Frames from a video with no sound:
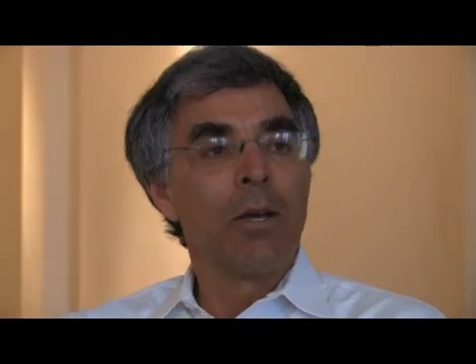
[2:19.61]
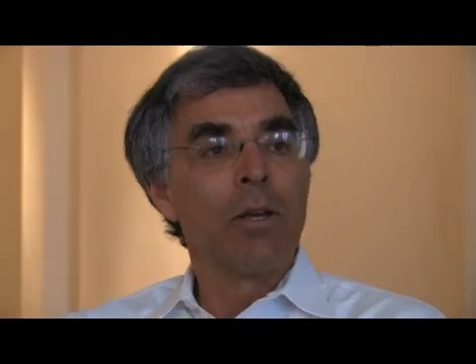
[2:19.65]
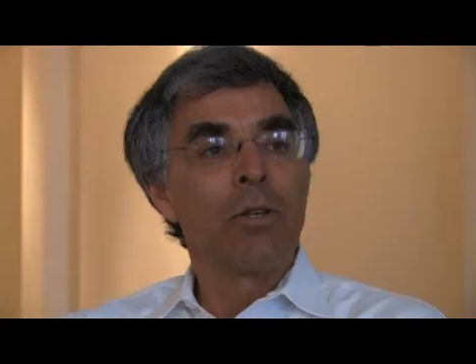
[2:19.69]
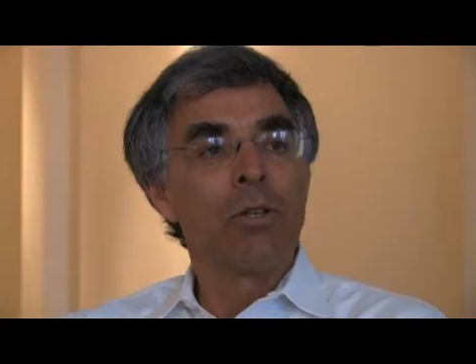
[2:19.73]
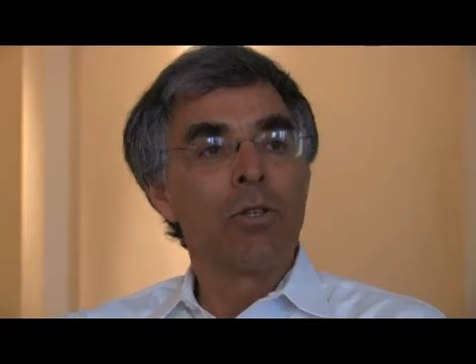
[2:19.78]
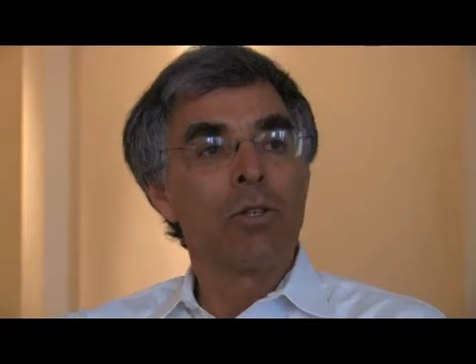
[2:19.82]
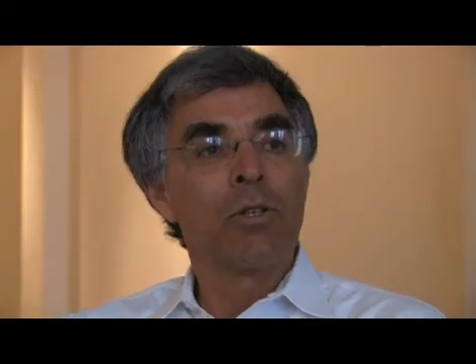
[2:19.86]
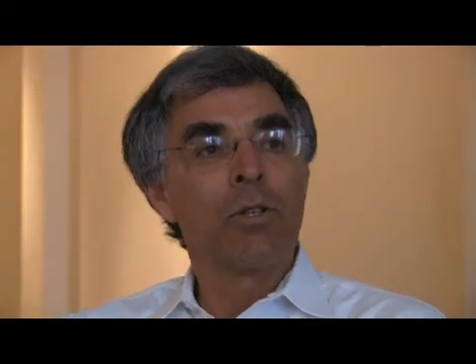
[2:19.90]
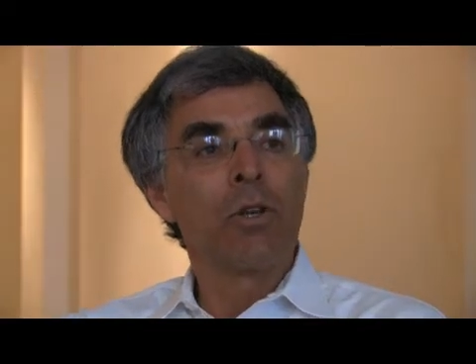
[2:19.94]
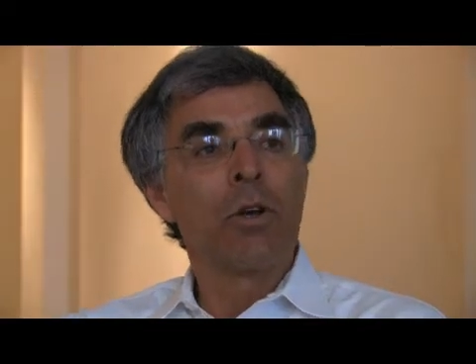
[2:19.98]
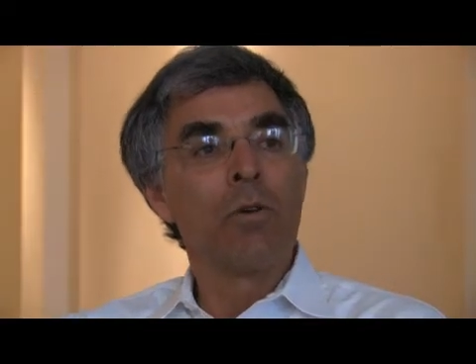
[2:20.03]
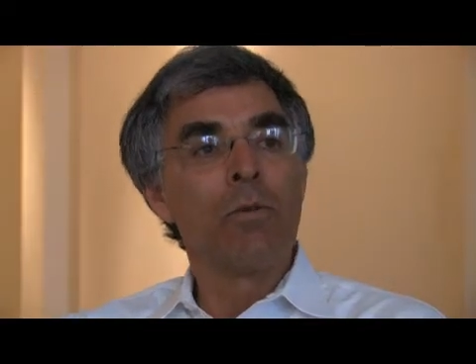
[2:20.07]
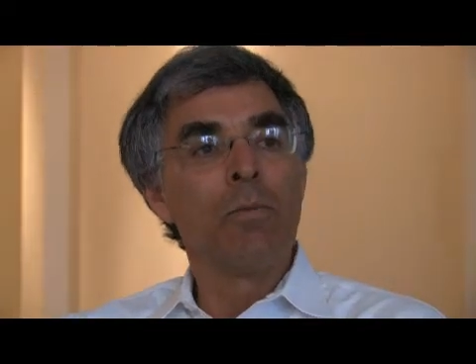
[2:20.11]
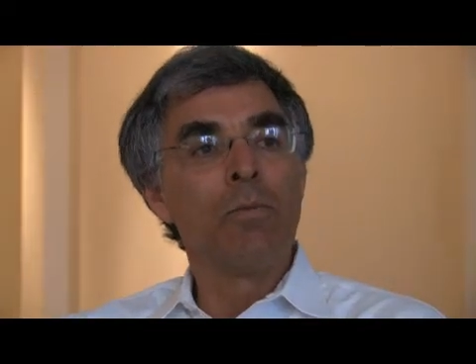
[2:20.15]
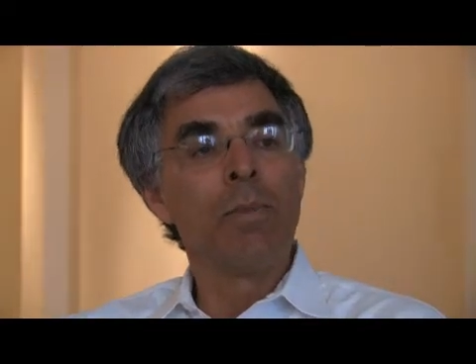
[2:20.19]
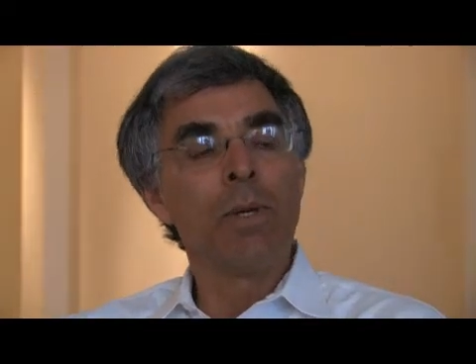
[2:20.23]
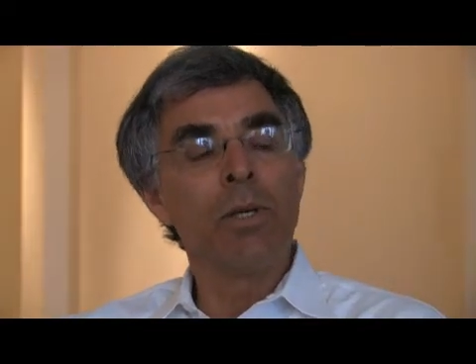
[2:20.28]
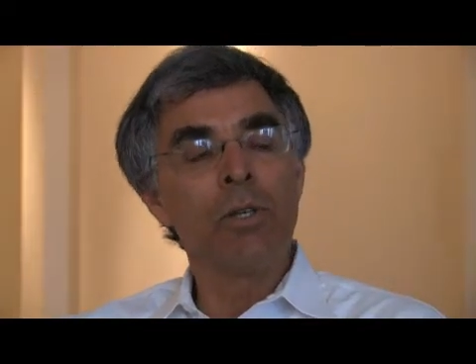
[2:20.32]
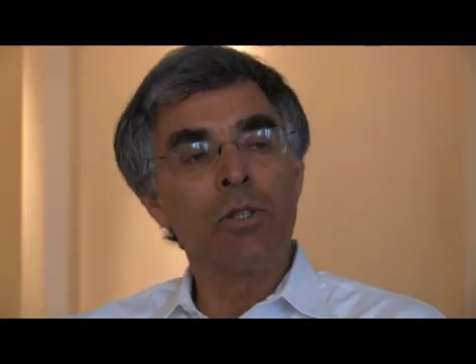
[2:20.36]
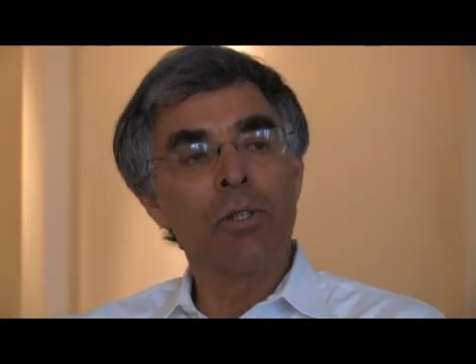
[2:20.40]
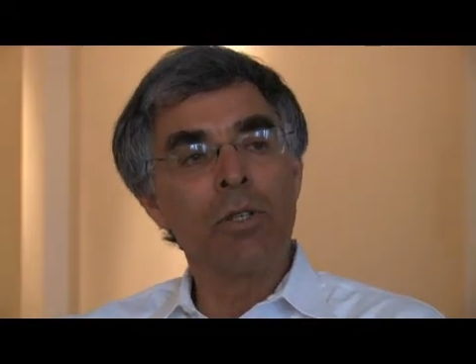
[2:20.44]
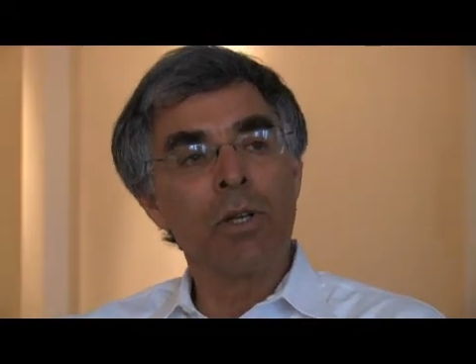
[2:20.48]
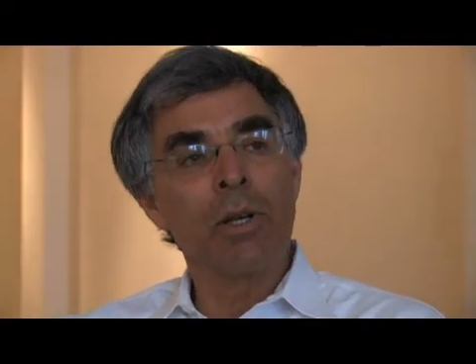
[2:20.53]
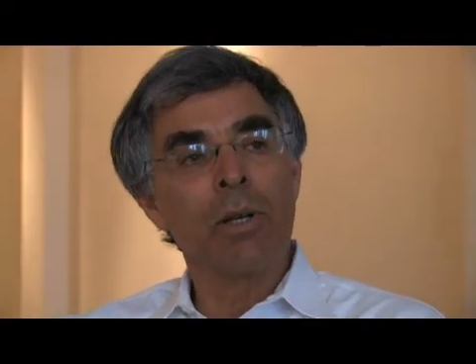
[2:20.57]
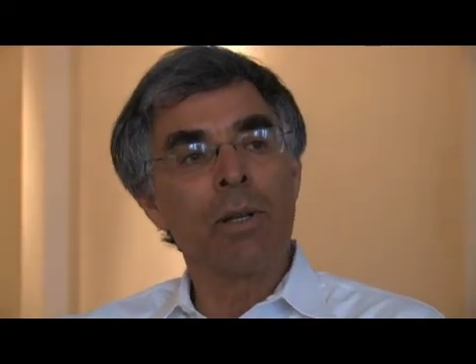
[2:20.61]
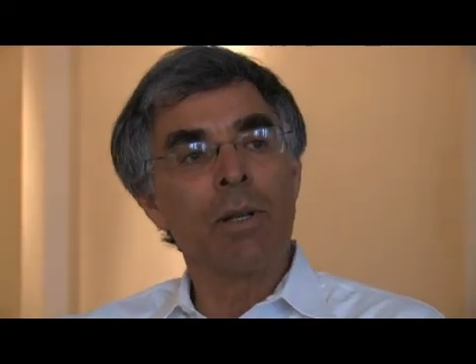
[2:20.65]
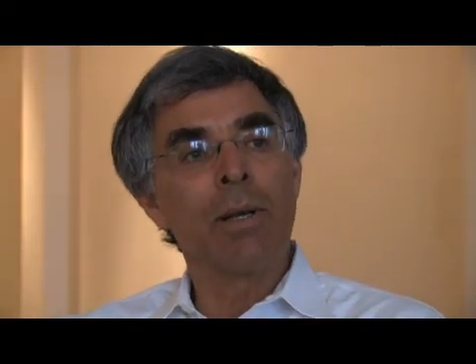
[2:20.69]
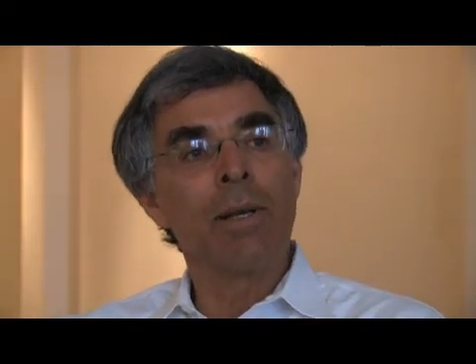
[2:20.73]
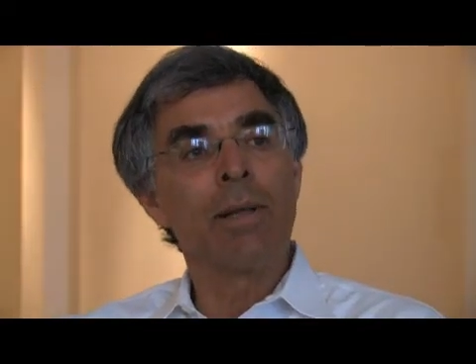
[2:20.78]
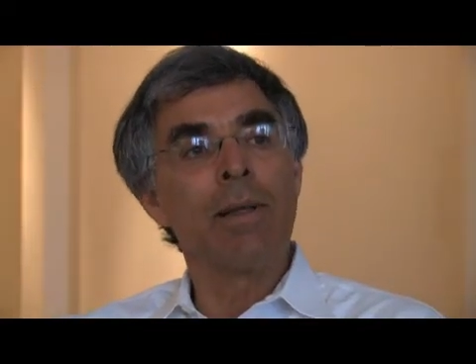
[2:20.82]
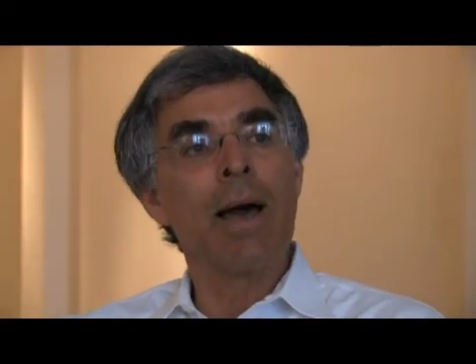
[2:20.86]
So mystically,